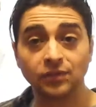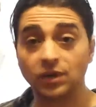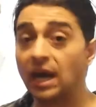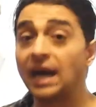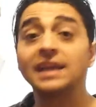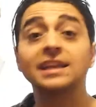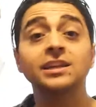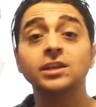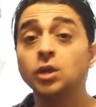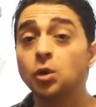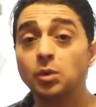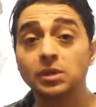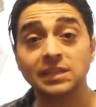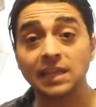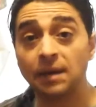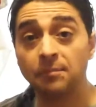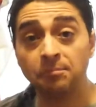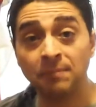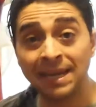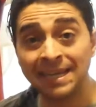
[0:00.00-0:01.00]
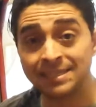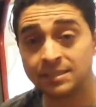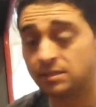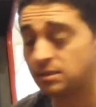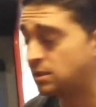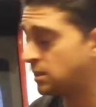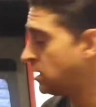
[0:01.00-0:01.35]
I didn't know what that meant.